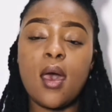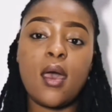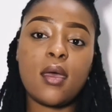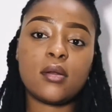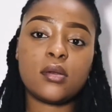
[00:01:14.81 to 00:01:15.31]

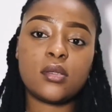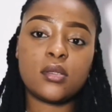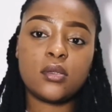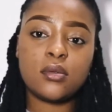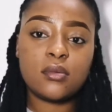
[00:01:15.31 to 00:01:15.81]
and
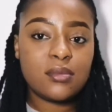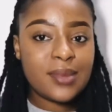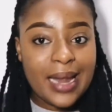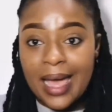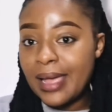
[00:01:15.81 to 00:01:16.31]

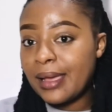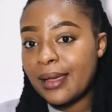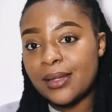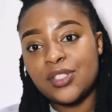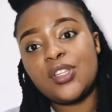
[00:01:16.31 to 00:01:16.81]

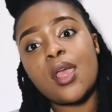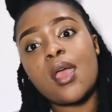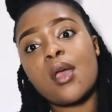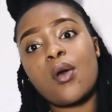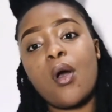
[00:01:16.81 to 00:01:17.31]
like,
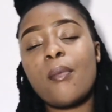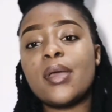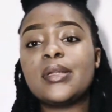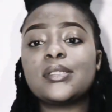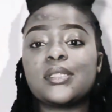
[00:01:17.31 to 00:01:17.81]
share,
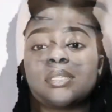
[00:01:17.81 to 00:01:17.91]
comment.